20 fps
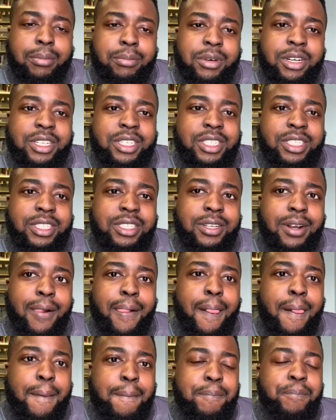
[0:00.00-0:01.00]
much,
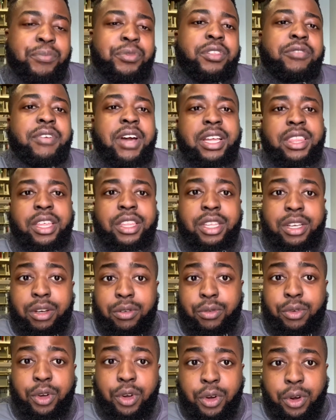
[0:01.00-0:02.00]
the fact that they are
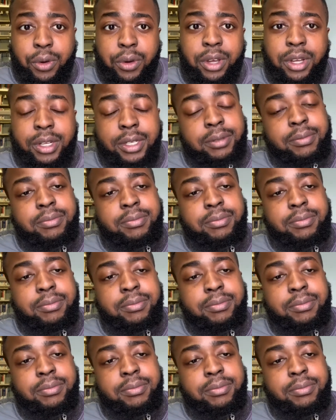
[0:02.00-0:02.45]
recurring,